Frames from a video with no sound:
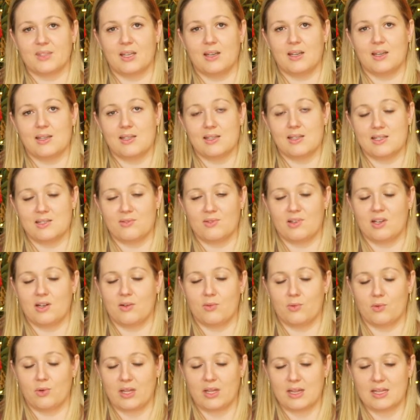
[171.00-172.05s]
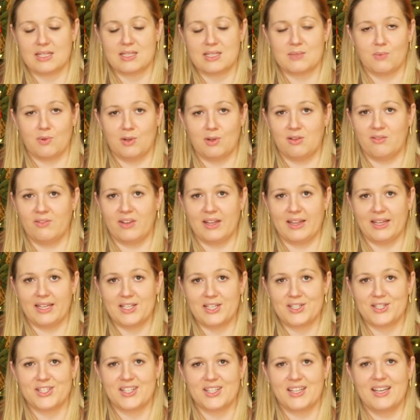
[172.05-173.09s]
It is a really small
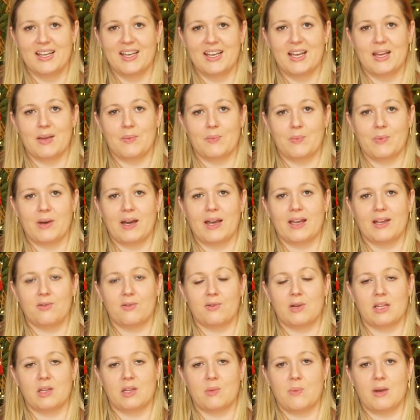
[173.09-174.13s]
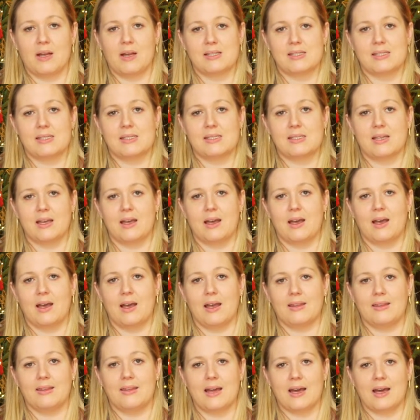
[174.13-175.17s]
village. My grandma's
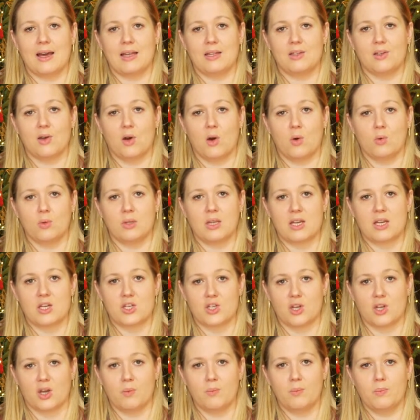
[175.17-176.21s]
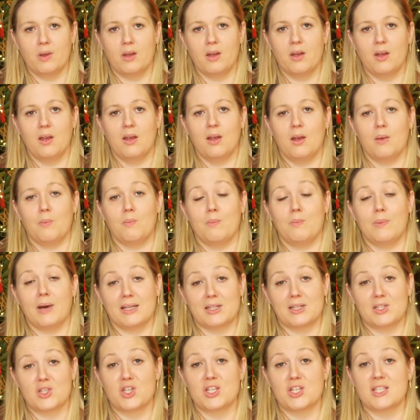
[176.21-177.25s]
dad owned a shop,
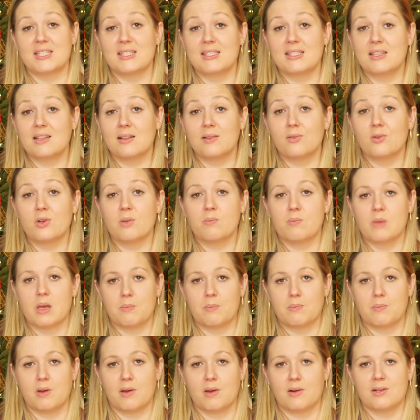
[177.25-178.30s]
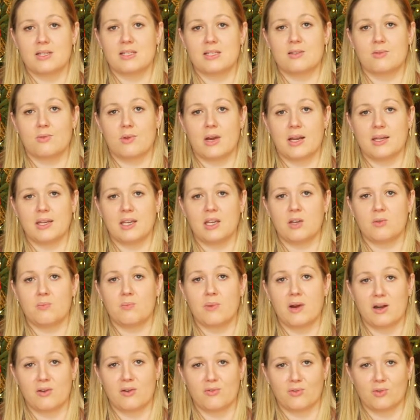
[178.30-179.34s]
but she still remembers running
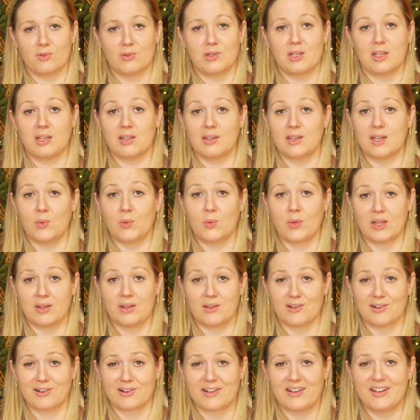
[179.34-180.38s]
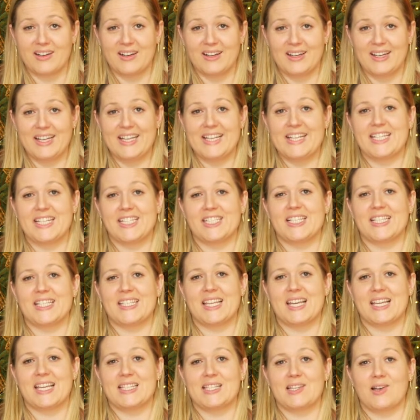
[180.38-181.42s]
barefoot in the winter. She says